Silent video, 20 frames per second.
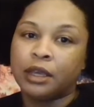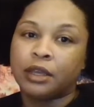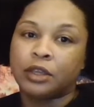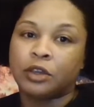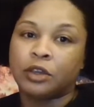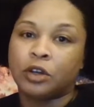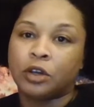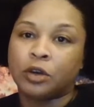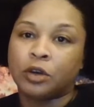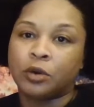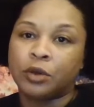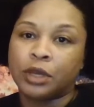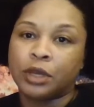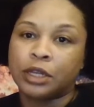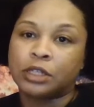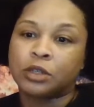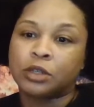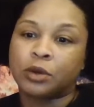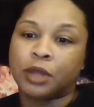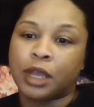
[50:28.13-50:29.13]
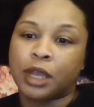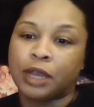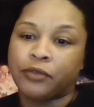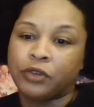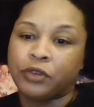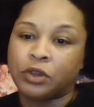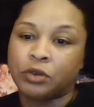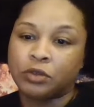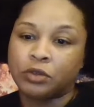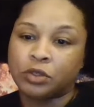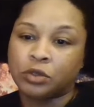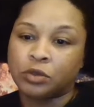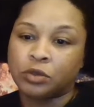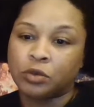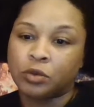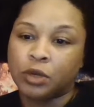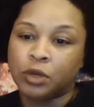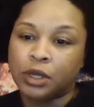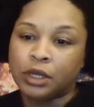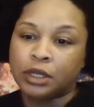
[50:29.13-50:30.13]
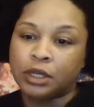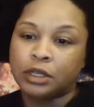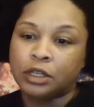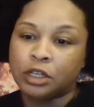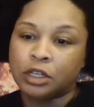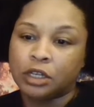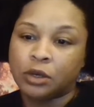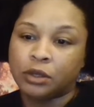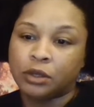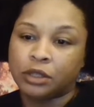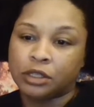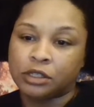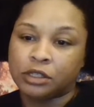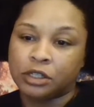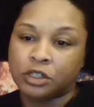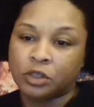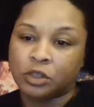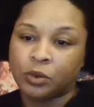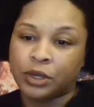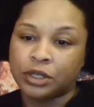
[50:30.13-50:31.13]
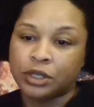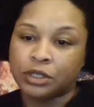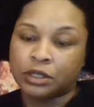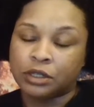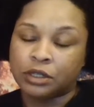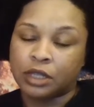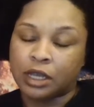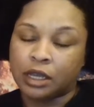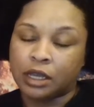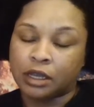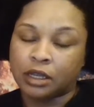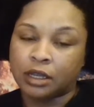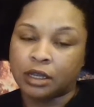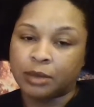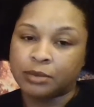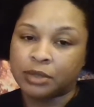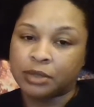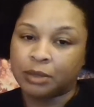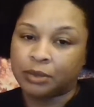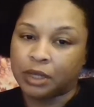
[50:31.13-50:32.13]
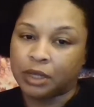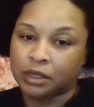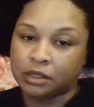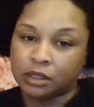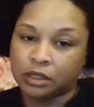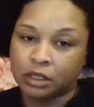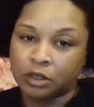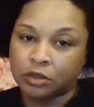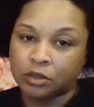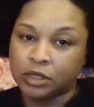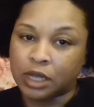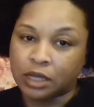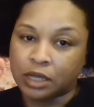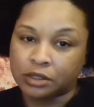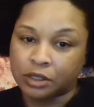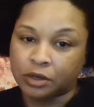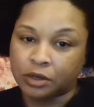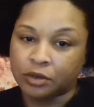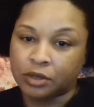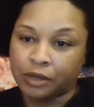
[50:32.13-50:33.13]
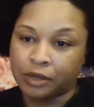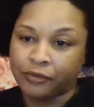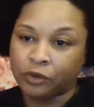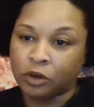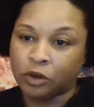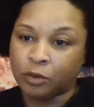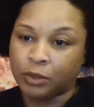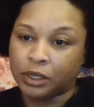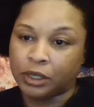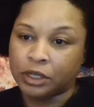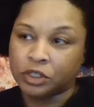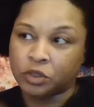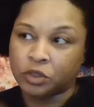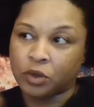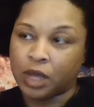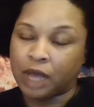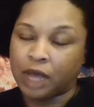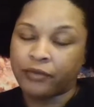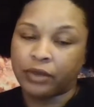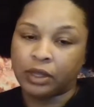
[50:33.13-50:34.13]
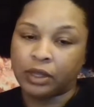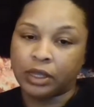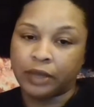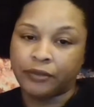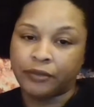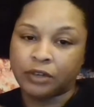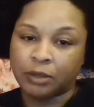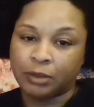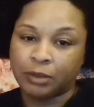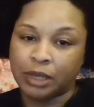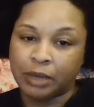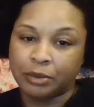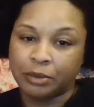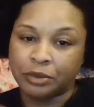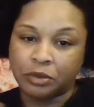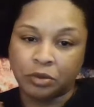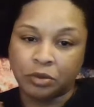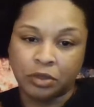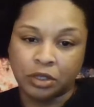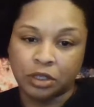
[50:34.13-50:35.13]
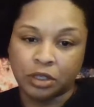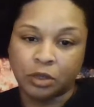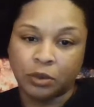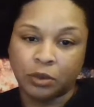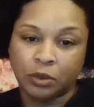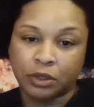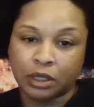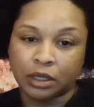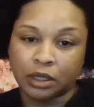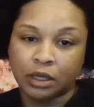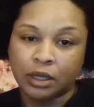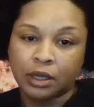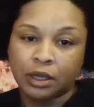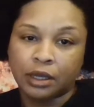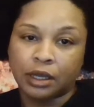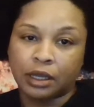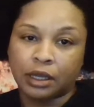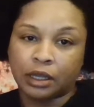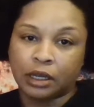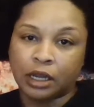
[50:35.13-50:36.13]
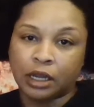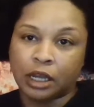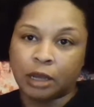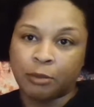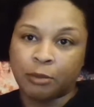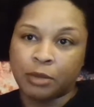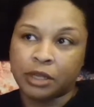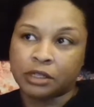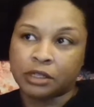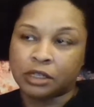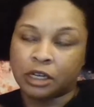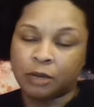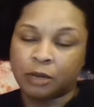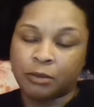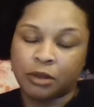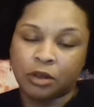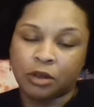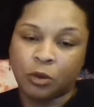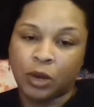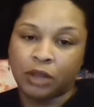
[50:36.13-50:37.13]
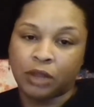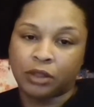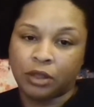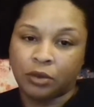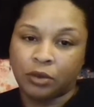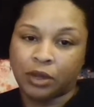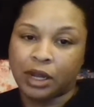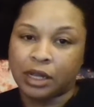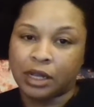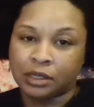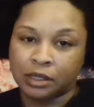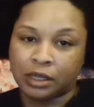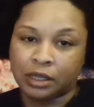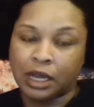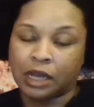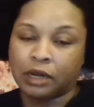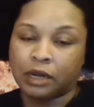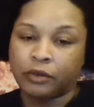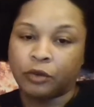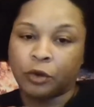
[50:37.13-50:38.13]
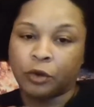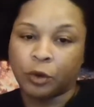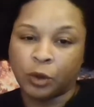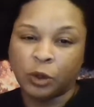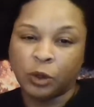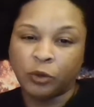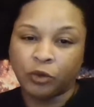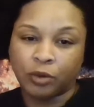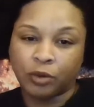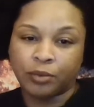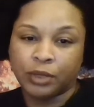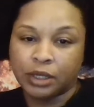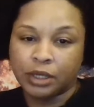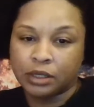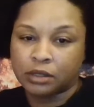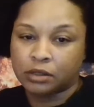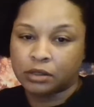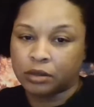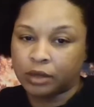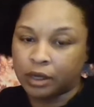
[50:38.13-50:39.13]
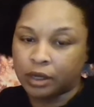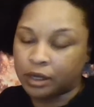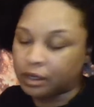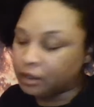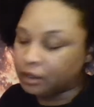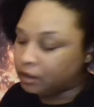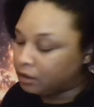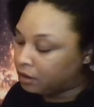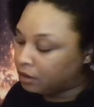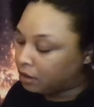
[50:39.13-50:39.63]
it's okay for you to deal with the situation that comes up that's a little toxic or difficult, because you have a gift to be able to deal with it. And it's going to be a way that you guys can kind of grow from this, okay?